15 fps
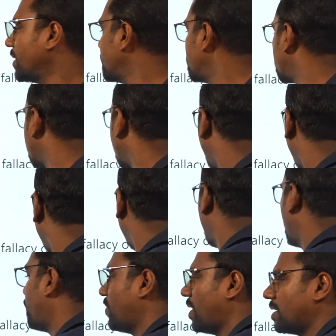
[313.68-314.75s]
it's
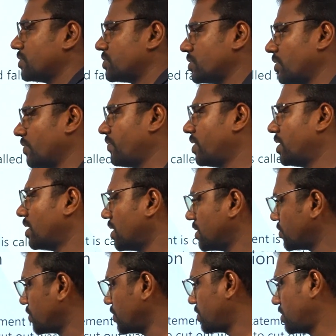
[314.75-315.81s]
called fallacy of
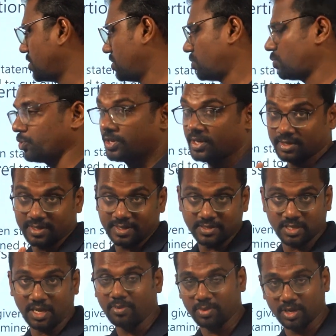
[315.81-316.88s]
assertion. So here the
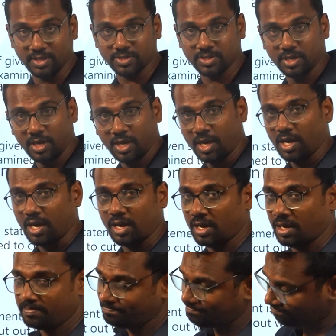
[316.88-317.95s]
example is,
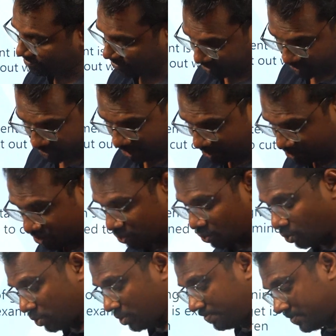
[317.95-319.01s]
in
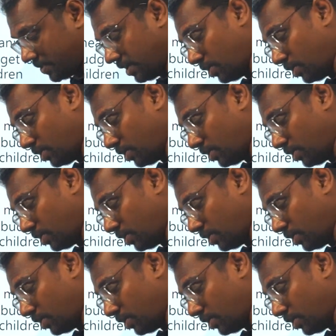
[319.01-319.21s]
school a